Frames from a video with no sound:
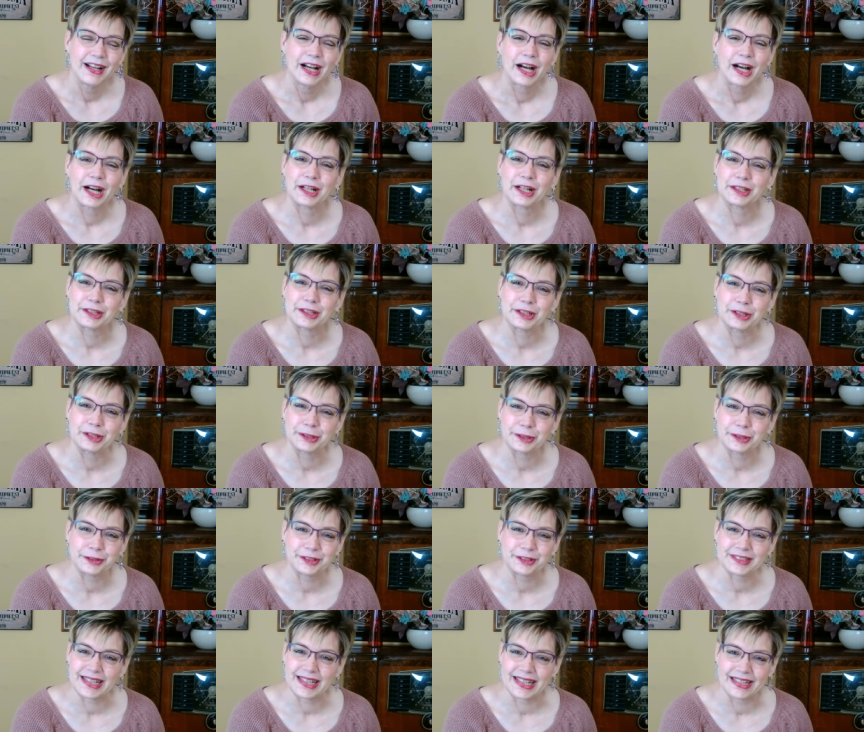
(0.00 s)
On New
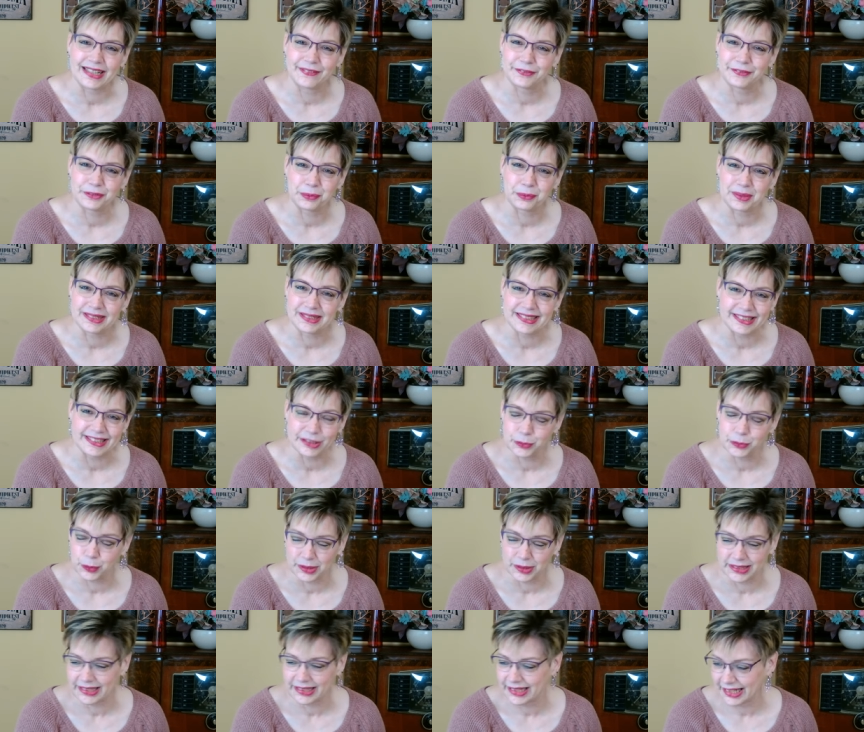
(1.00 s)
Year's Day of
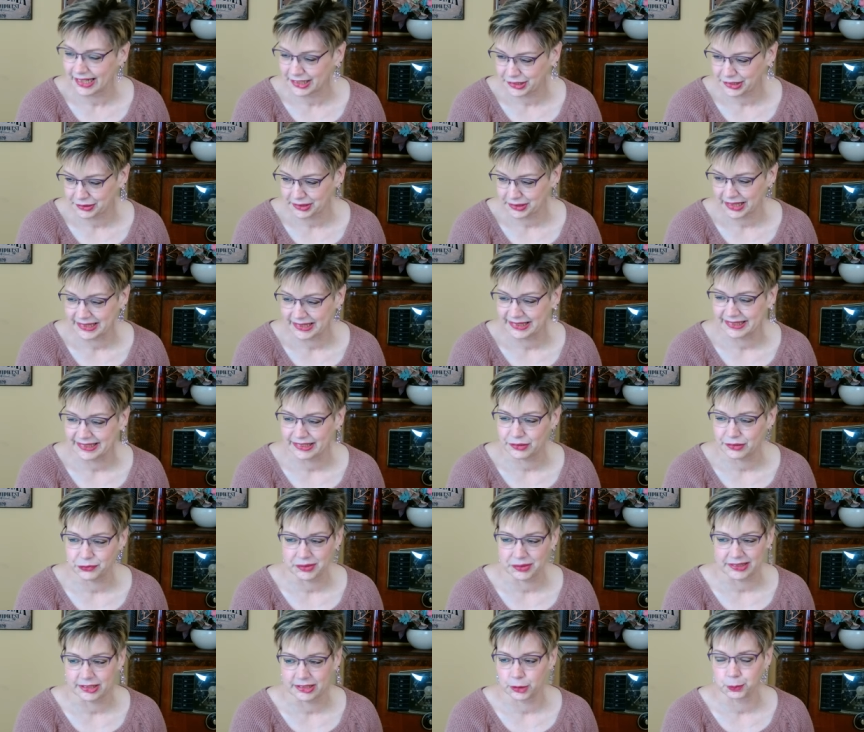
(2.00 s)
2020, I tried this
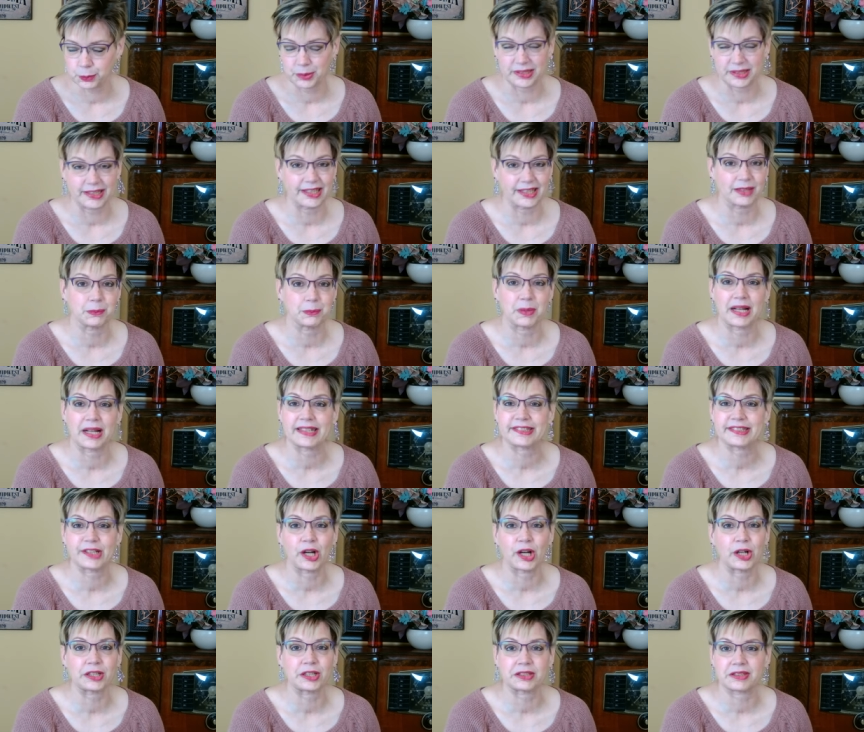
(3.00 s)
recipe and my
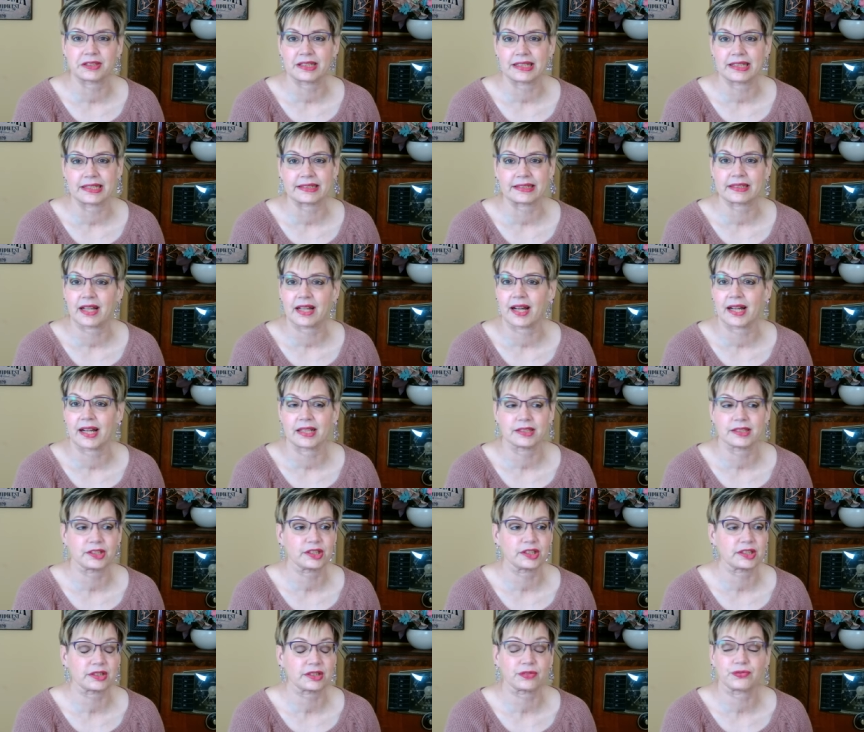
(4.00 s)
daughter and I
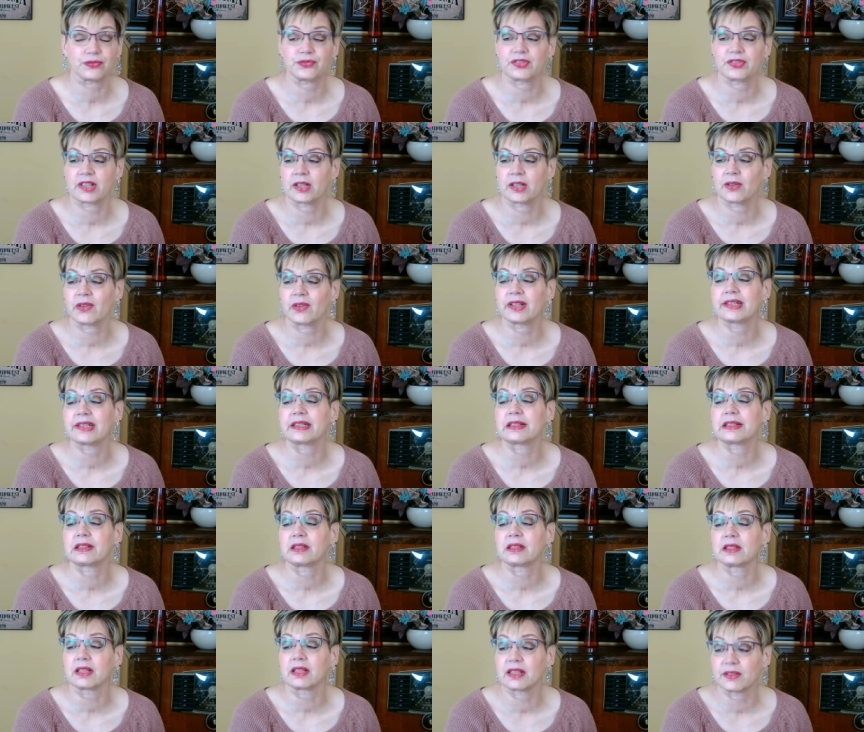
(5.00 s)
just fell
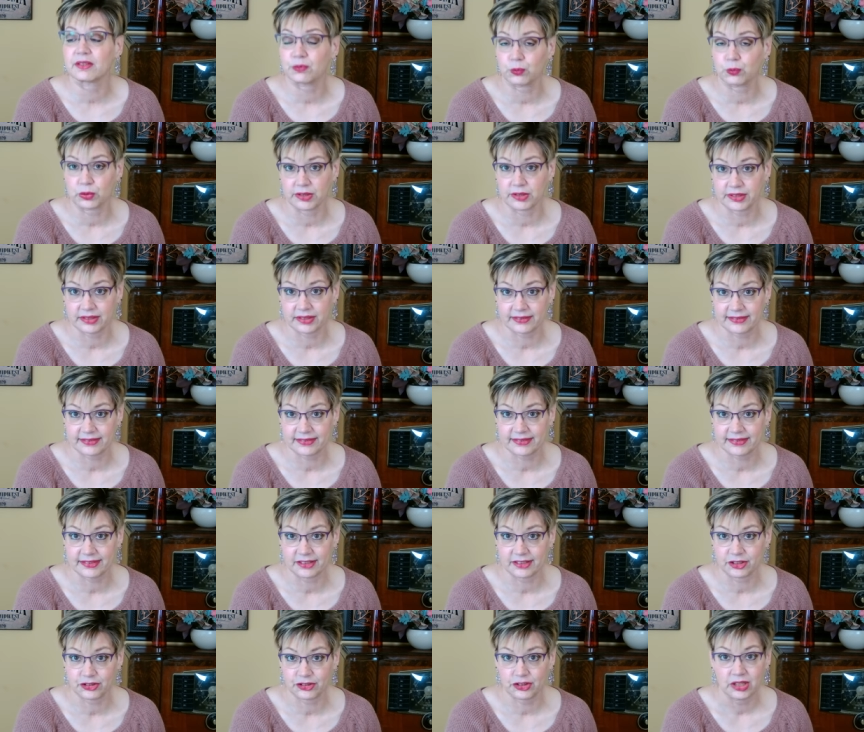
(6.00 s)
in love with this
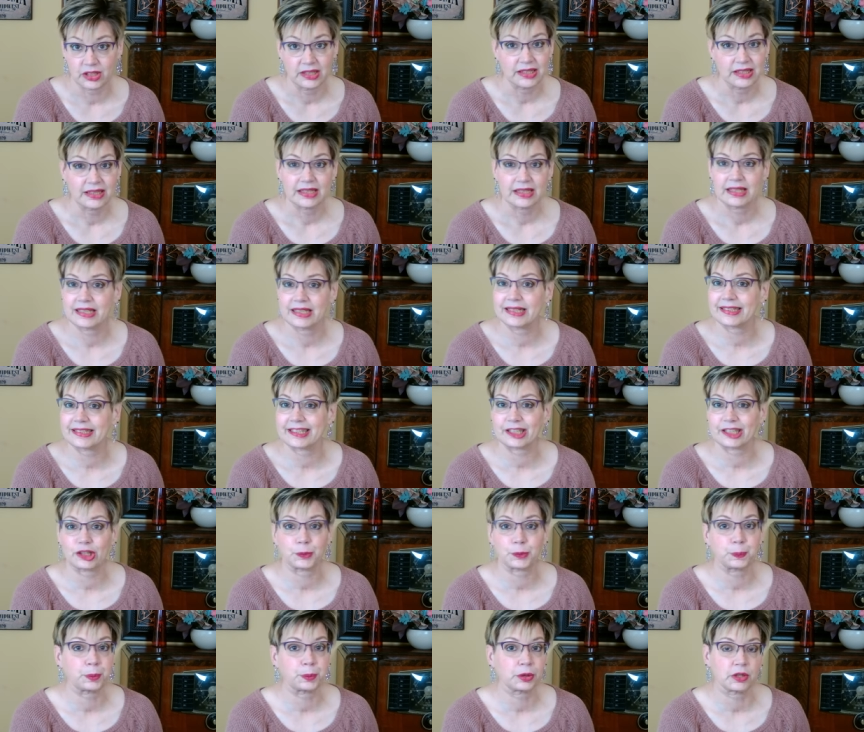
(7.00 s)
dish. It
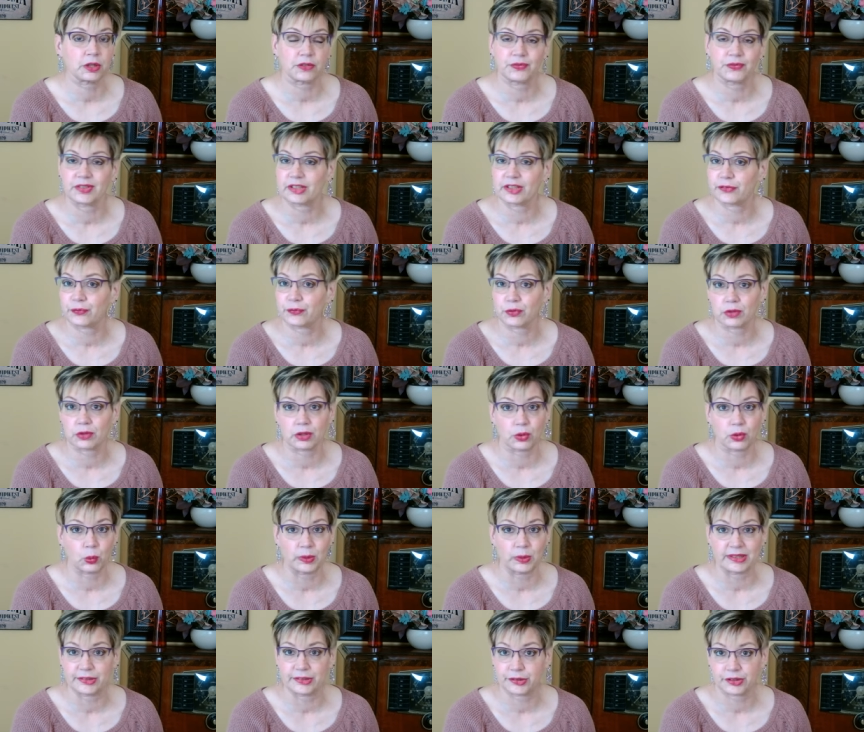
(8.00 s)
is perfect for a
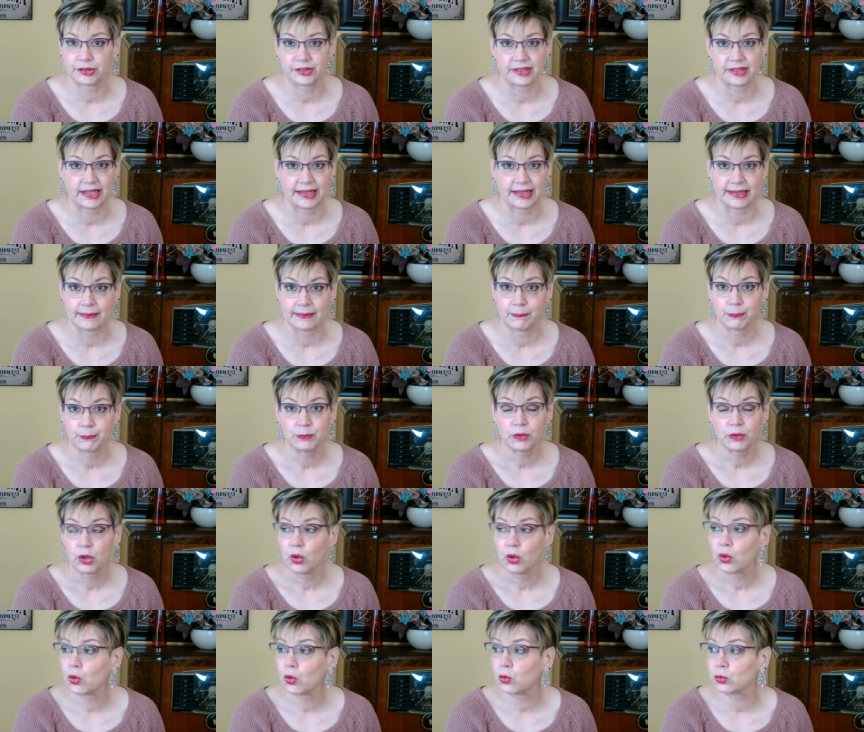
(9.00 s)
winter day
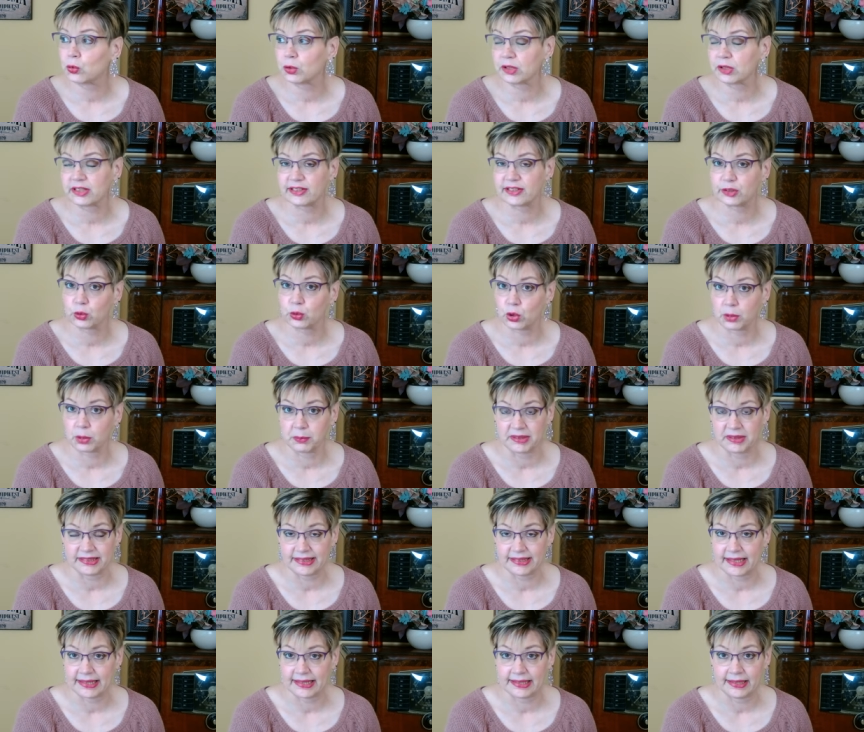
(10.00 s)
or a
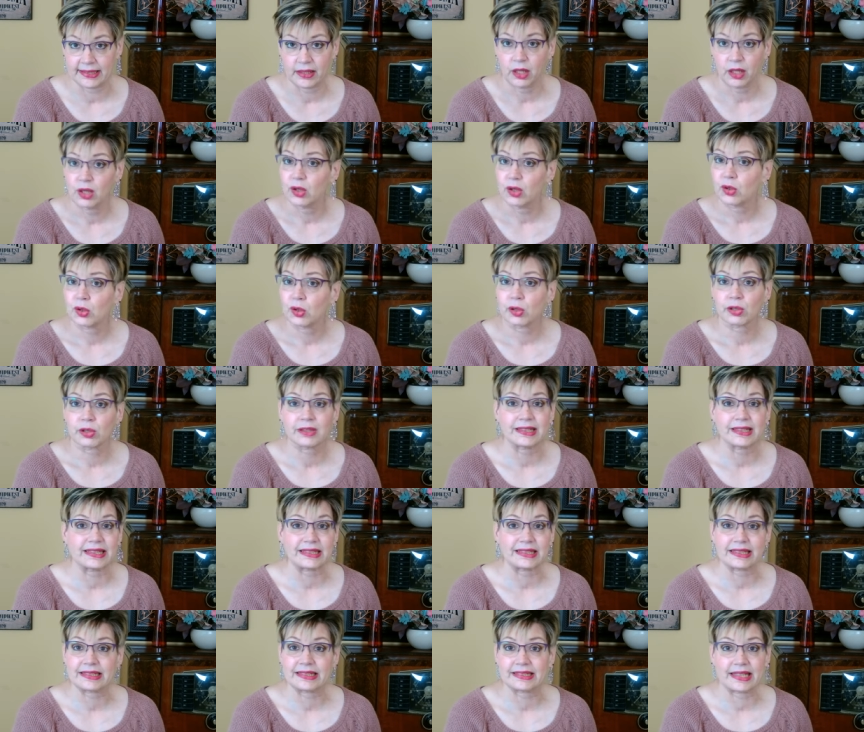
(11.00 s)
stormy day or
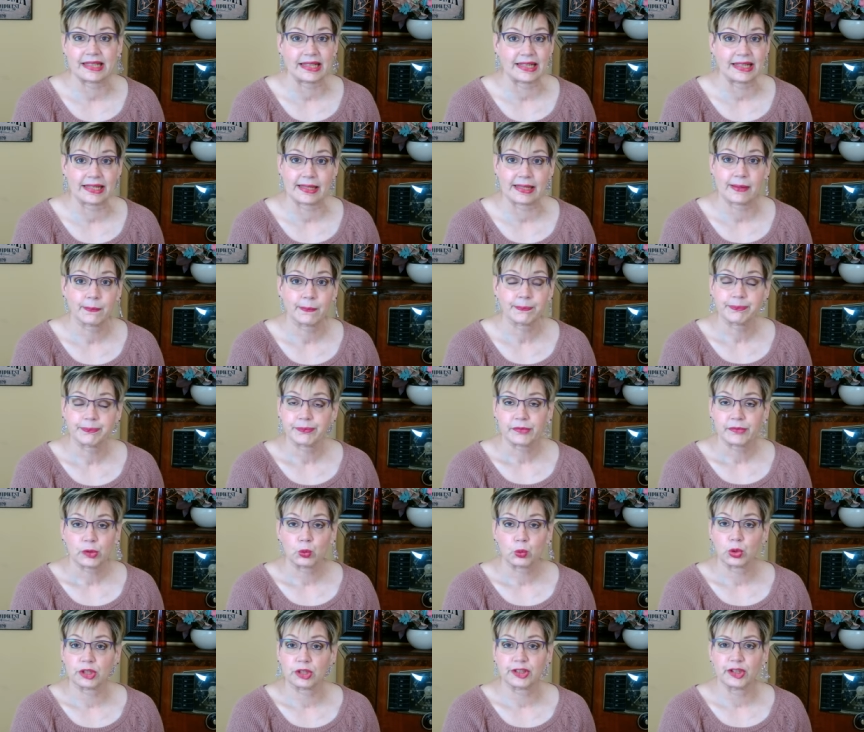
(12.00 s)
any day
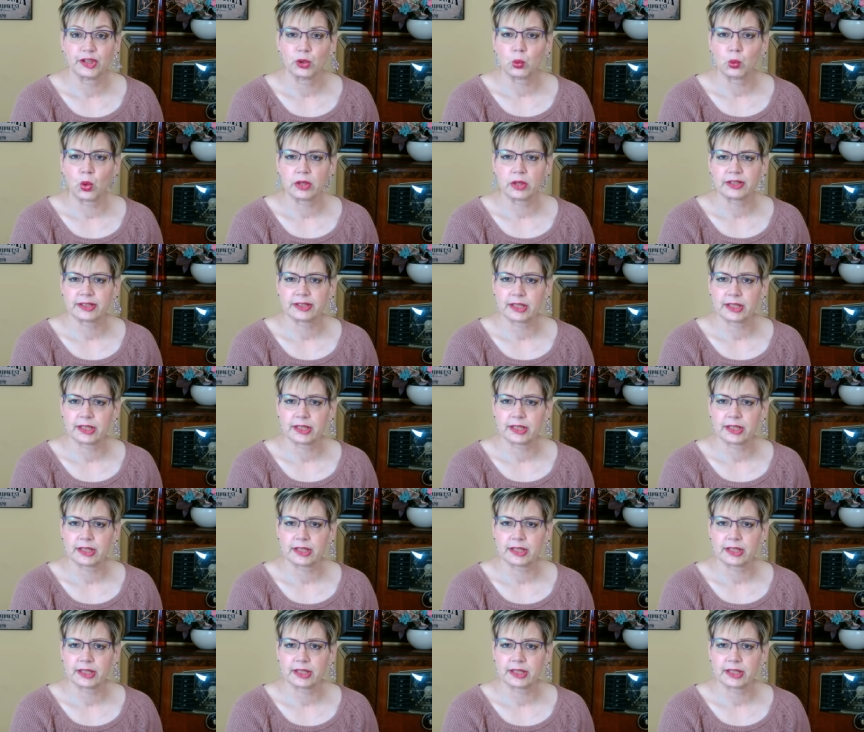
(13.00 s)
where you want